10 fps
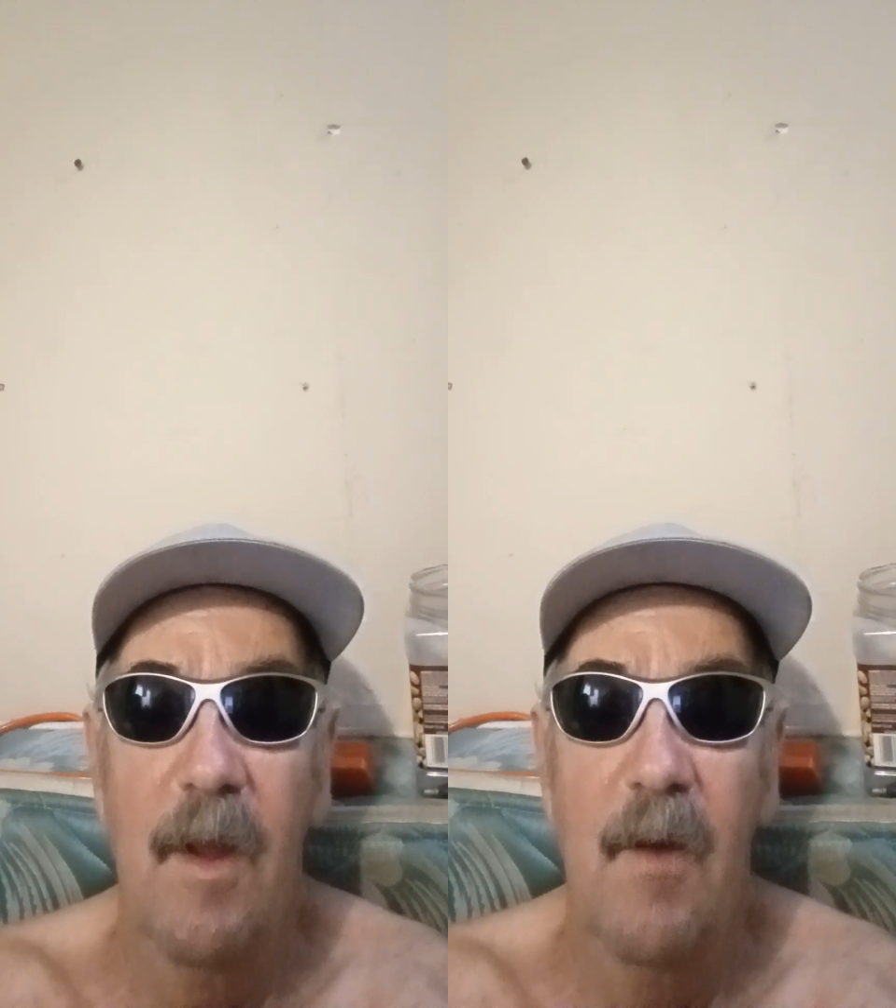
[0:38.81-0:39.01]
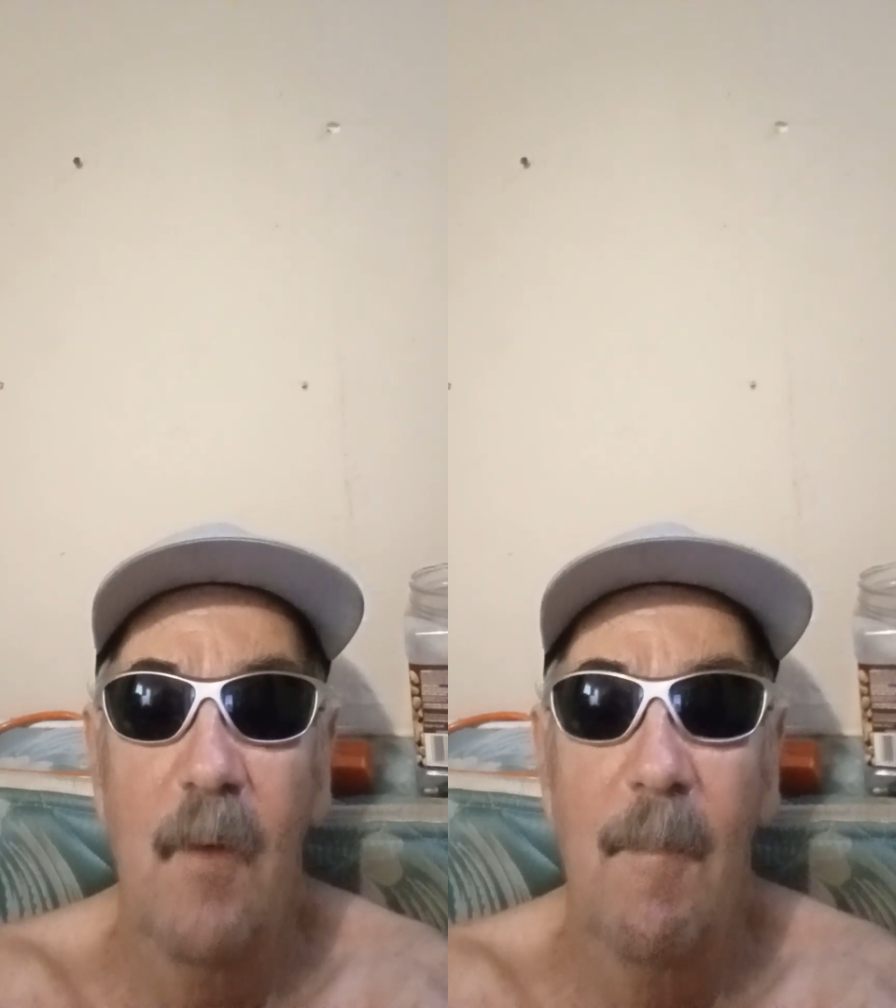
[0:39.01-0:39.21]

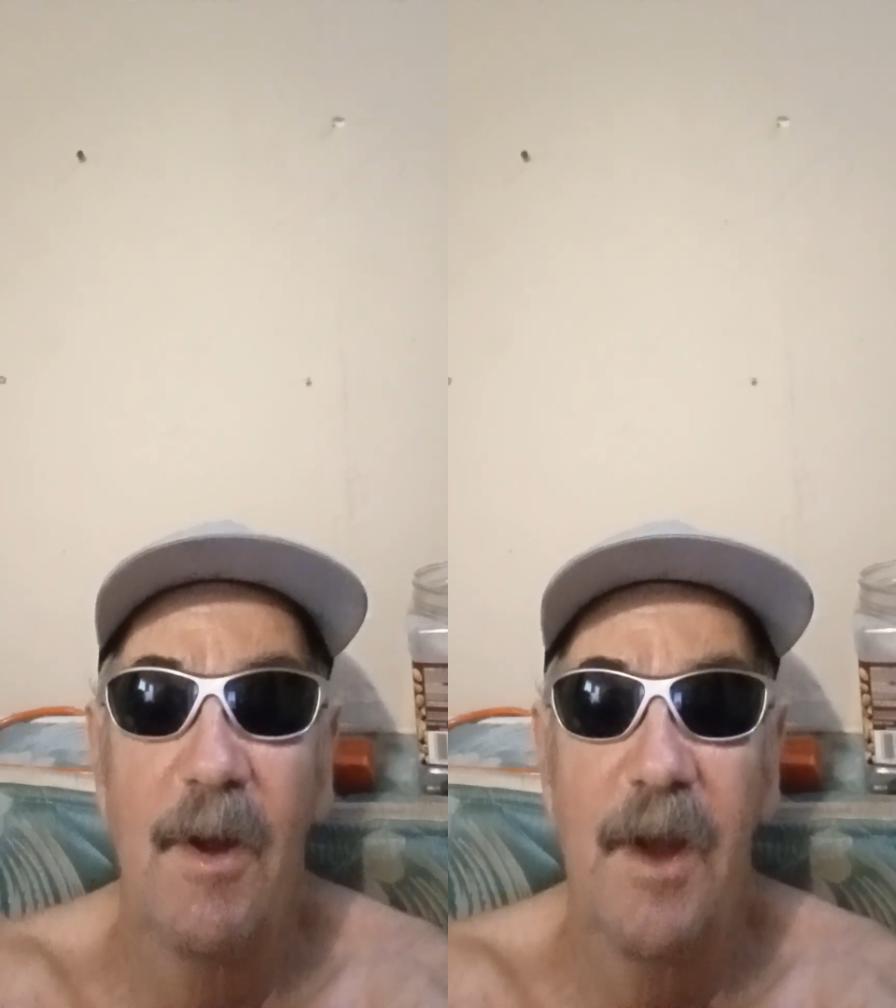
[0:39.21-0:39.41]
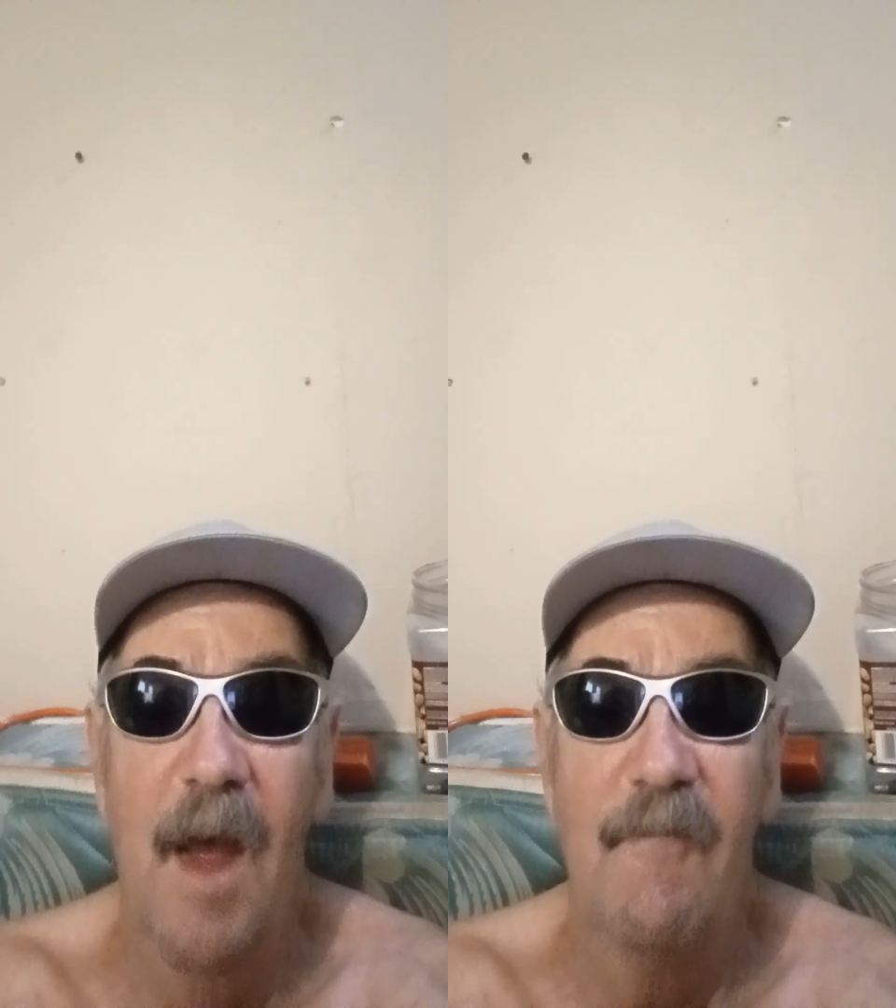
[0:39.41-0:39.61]
You know, I'm
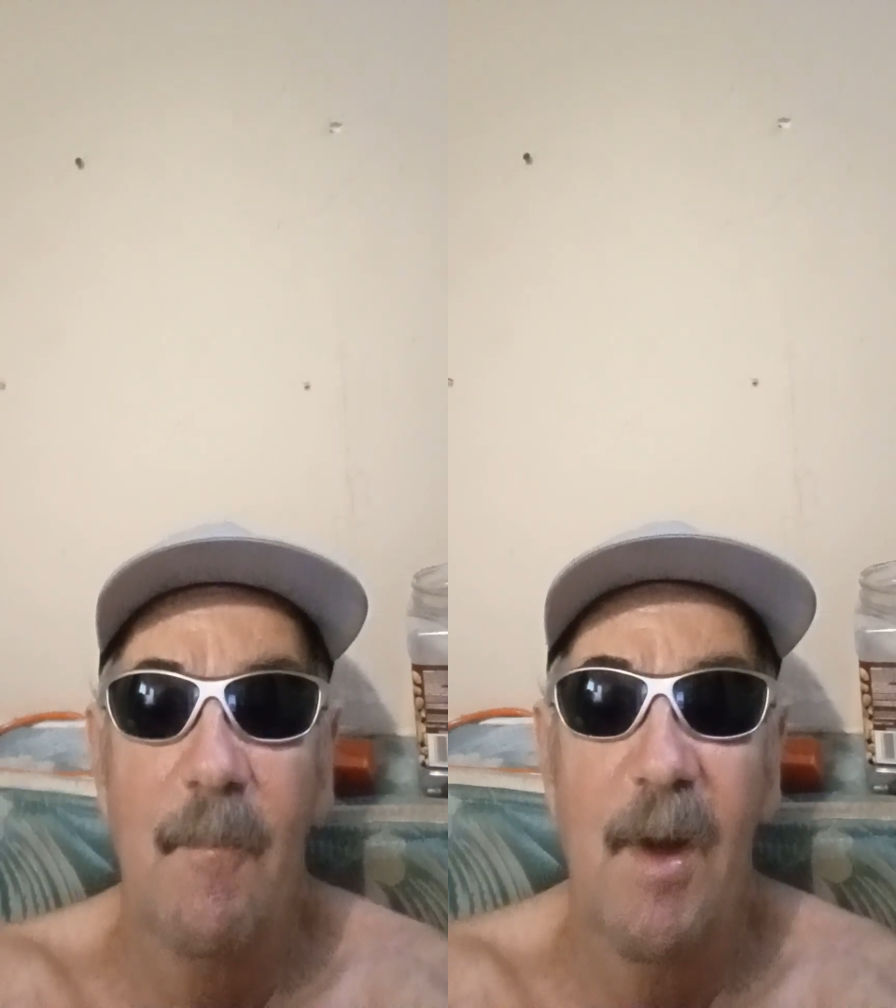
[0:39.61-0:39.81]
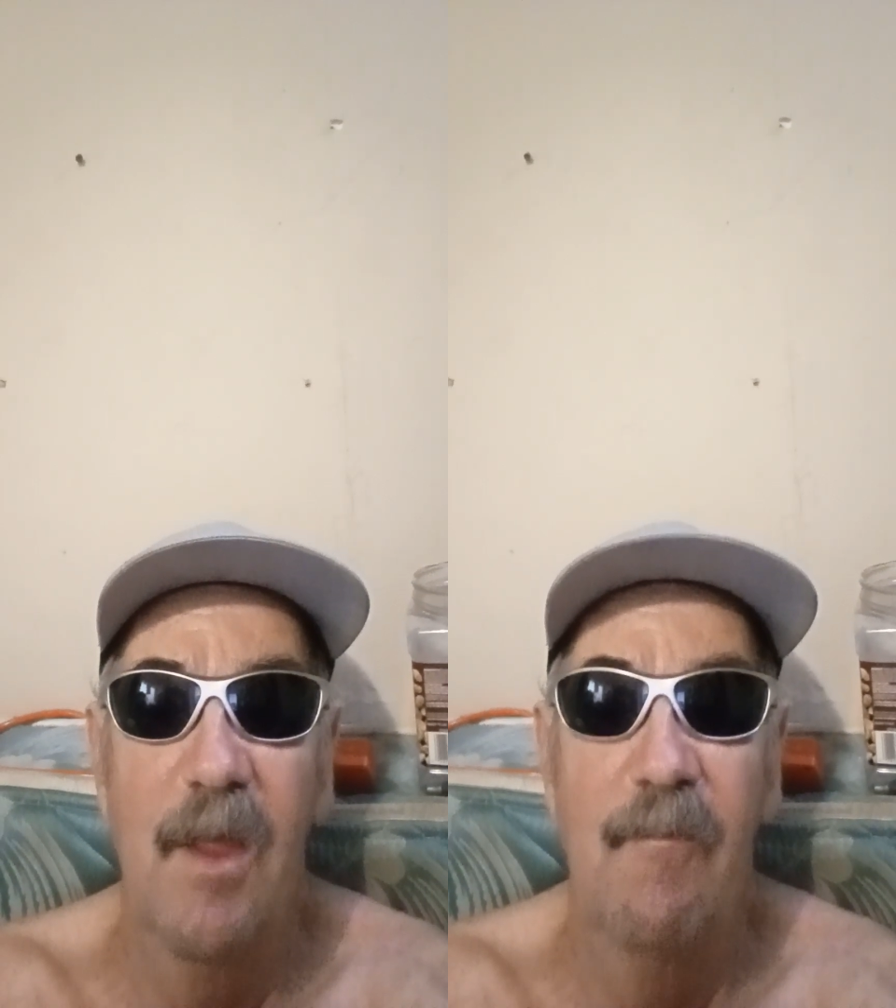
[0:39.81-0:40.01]
gonna take after
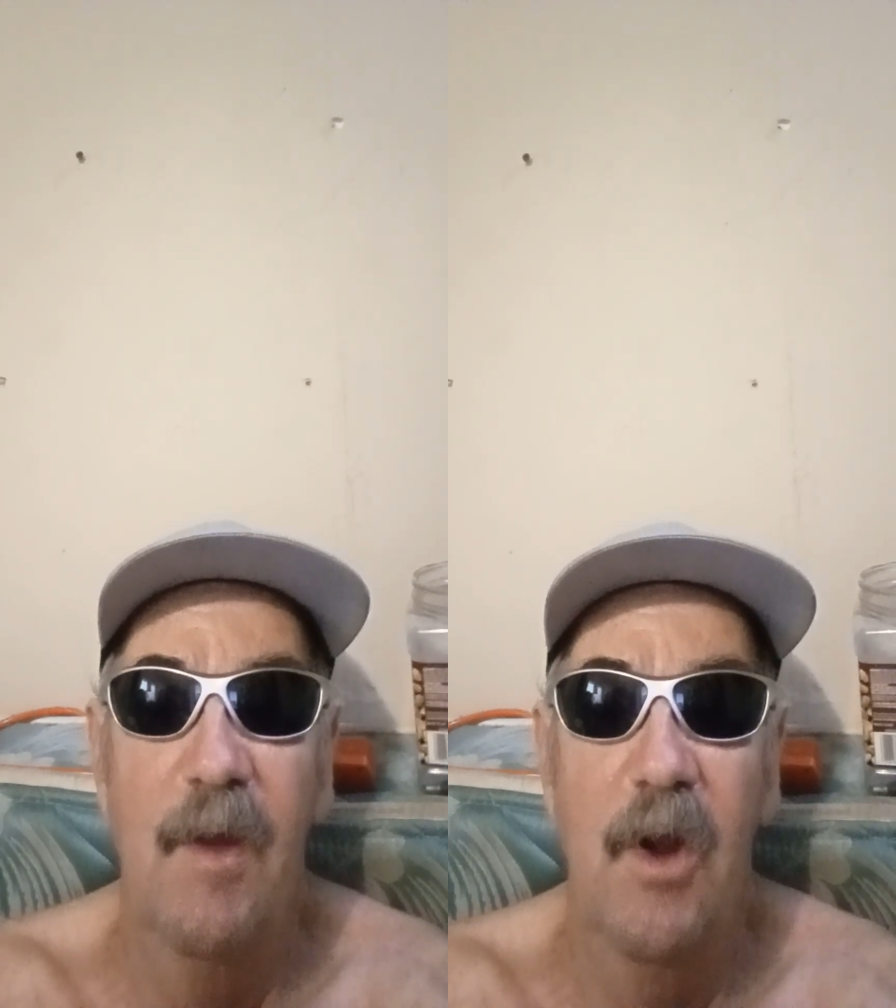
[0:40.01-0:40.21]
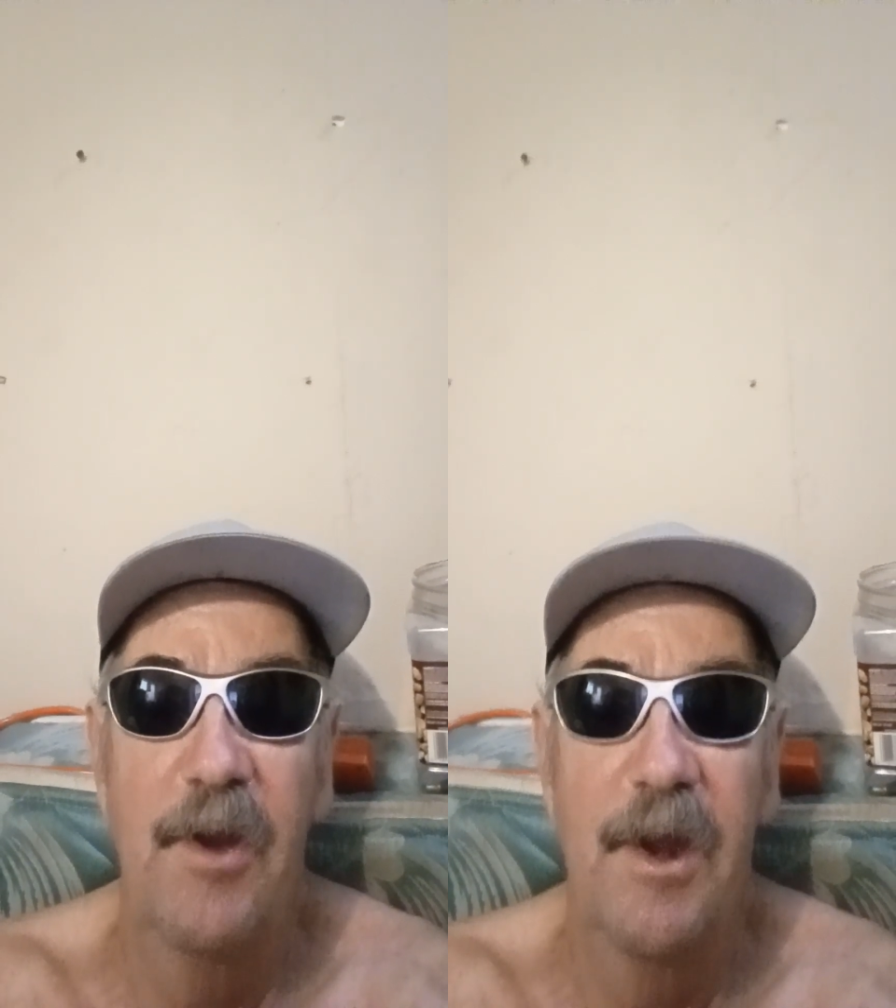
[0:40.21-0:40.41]
I make this
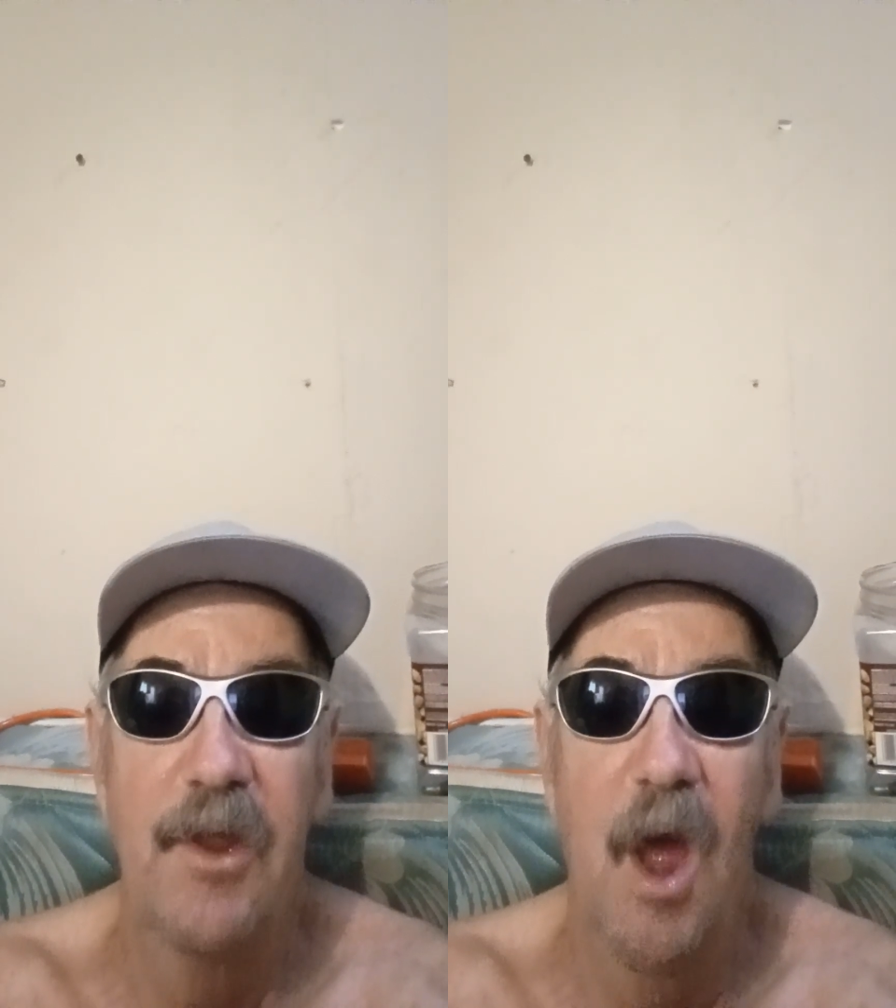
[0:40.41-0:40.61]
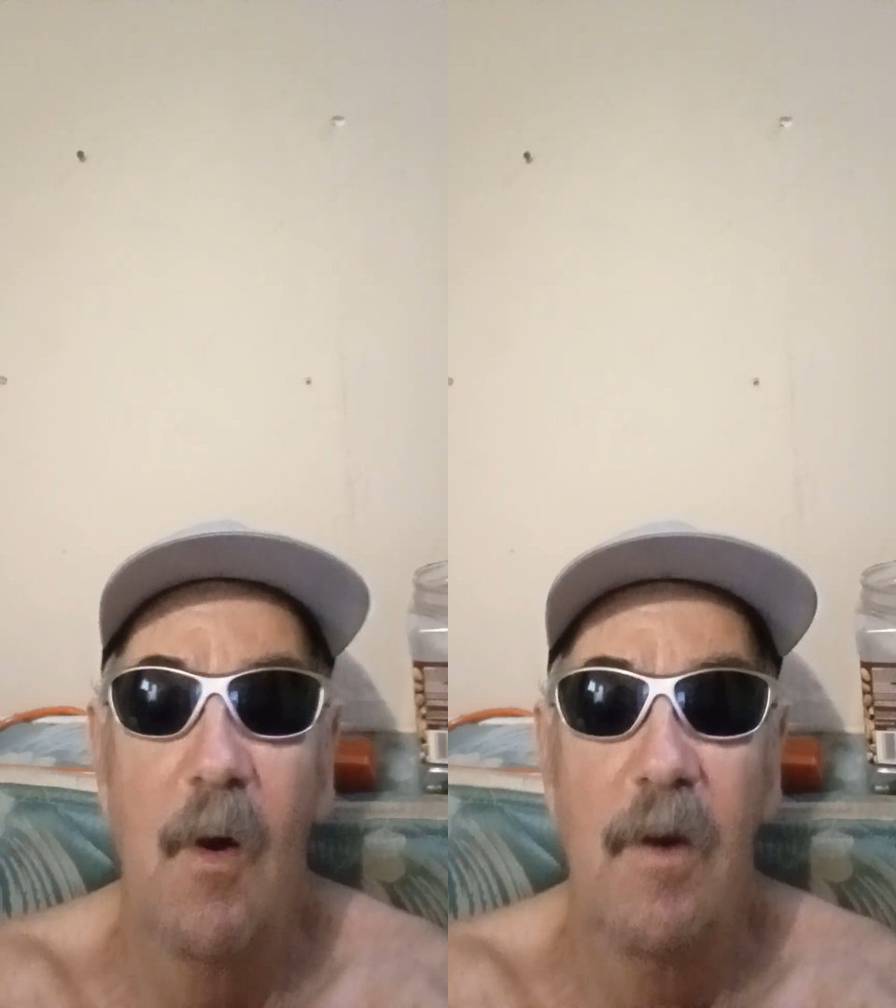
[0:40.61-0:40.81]
video, take a
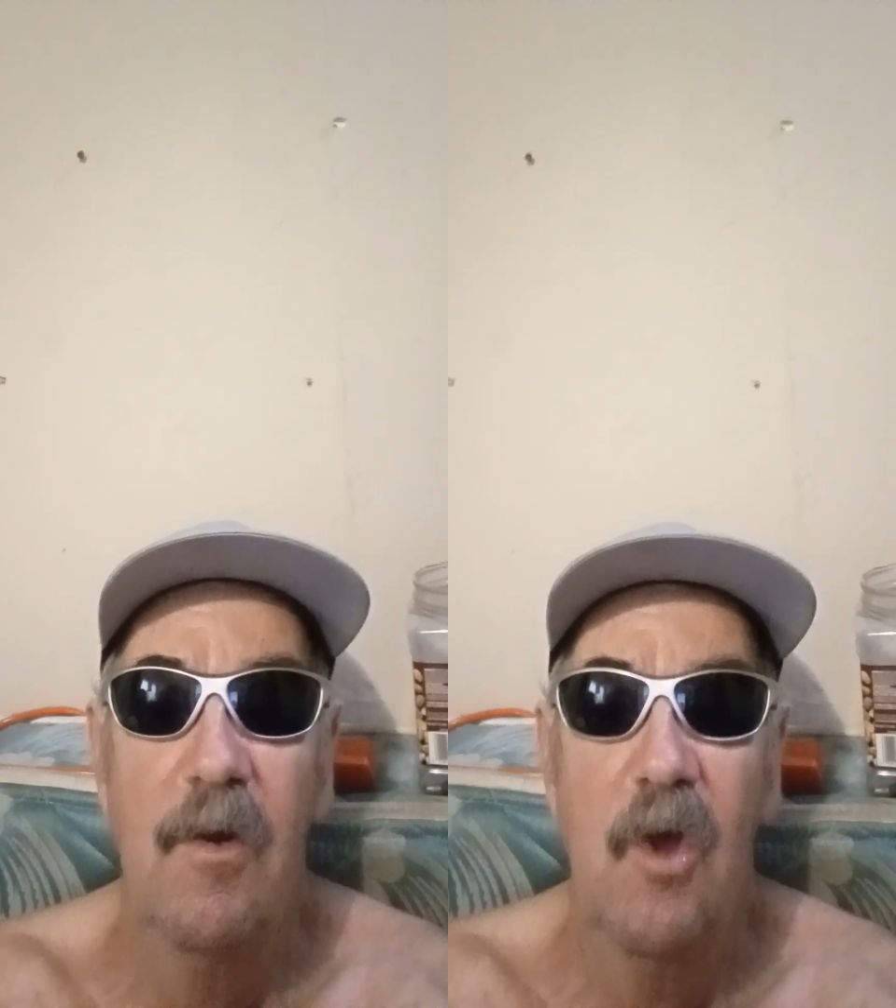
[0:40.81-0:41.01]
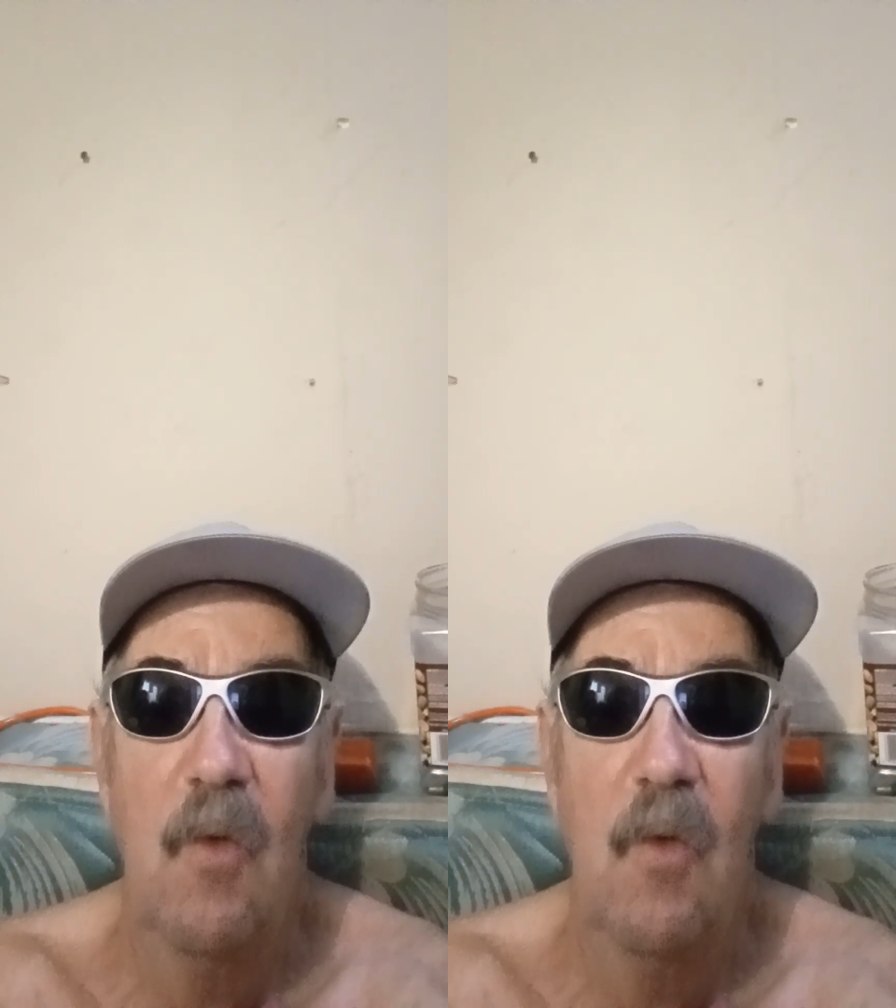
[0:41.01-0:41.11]
shower,